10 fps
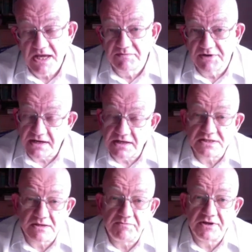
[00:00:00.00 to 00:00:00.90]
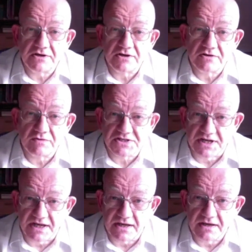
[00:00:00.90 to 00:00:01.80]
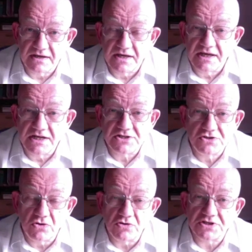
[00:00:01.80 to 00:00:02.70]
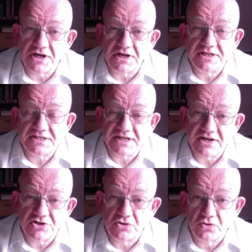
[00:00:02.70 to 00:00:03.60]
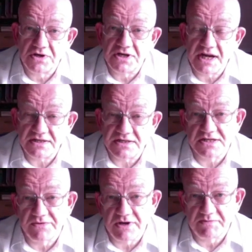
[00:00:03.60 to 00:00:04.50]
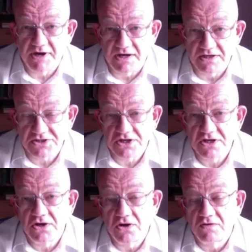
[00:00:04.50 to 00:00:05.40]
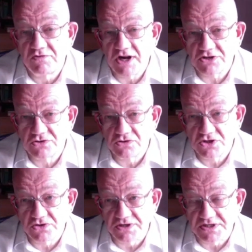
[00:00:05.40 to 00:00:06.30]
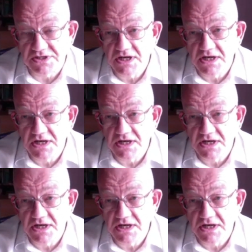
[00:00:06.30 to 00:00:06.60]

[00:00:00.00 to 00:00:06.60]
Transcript: But that is simply a heuristic. It's not an essential or necessary part of rational choice